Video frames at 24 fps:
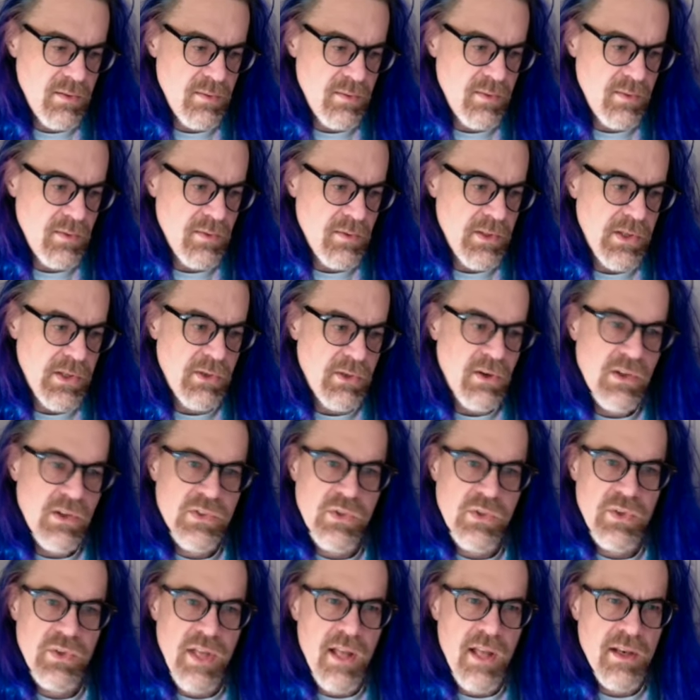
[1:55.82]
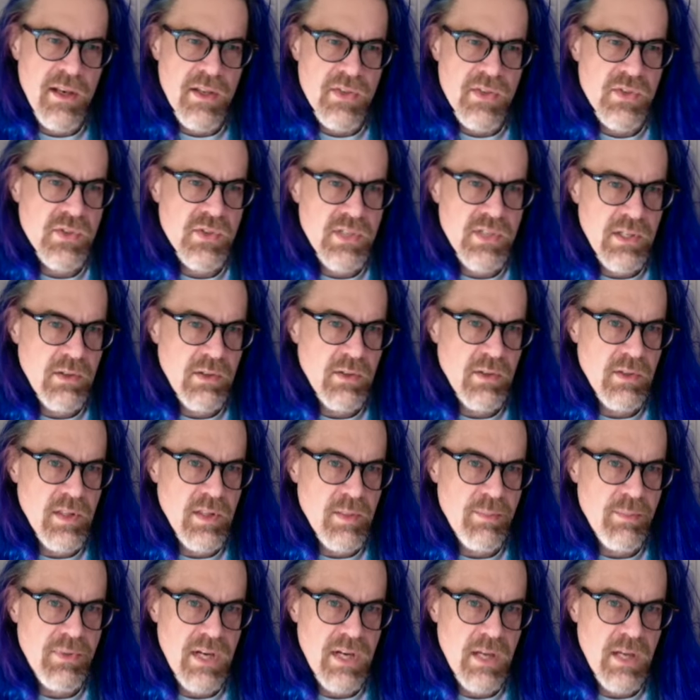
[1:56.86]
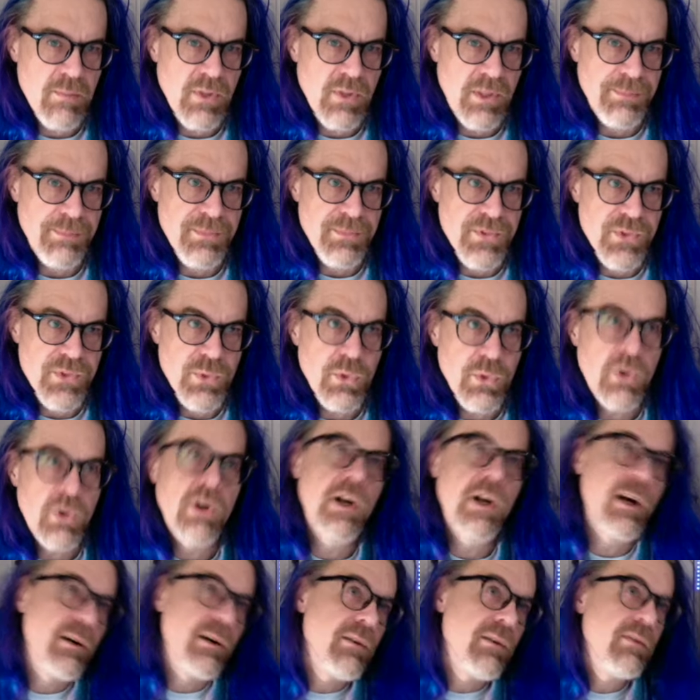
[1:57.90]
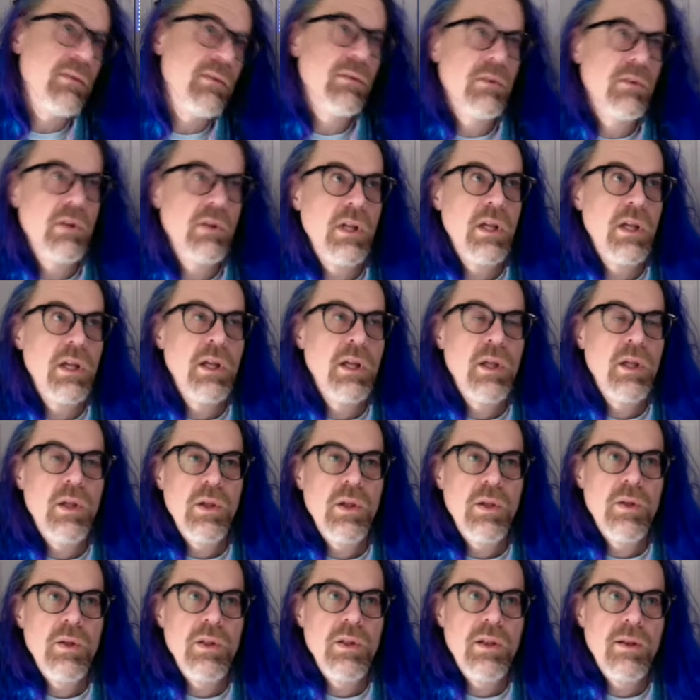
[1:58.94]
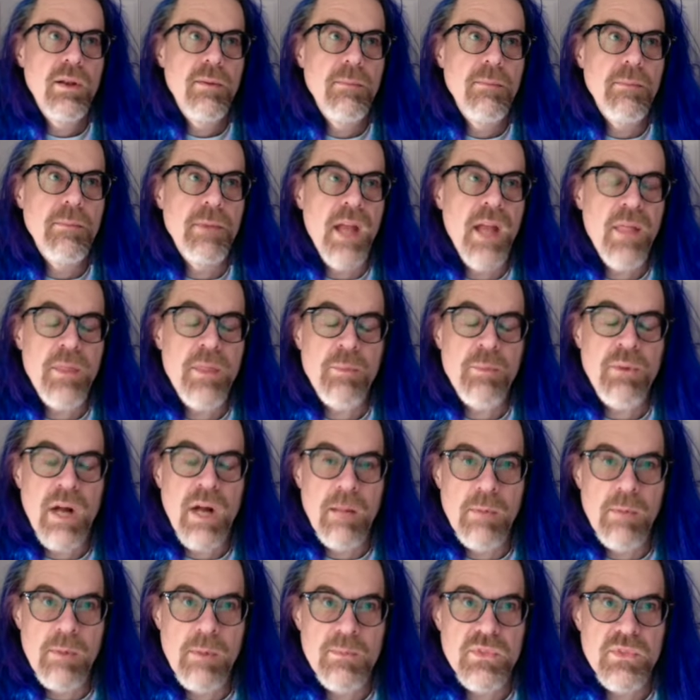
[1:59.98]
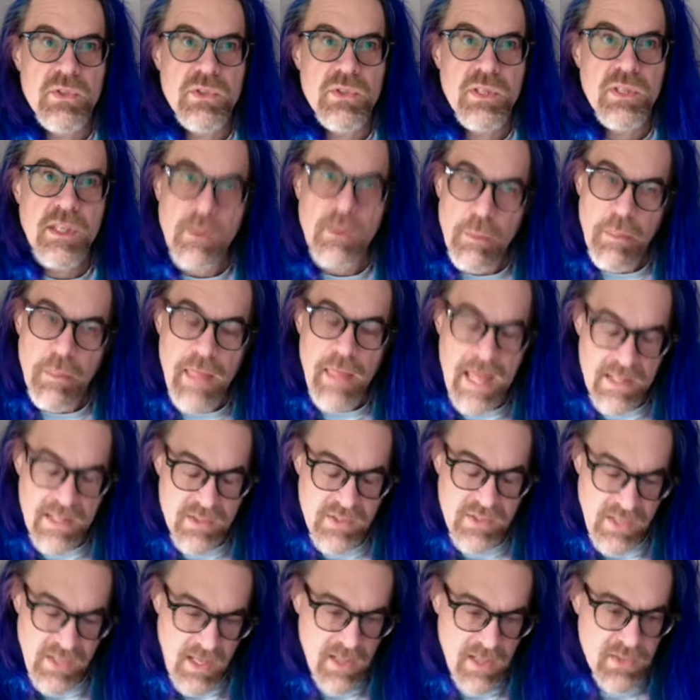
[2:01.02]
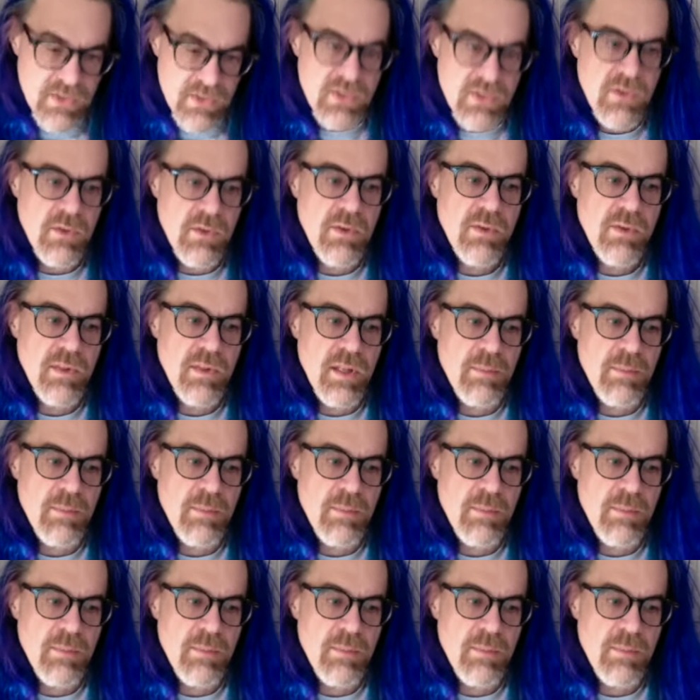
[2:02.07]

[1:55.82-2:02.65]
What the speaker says: that are also not necessarily the problems, or not the problems in that sense that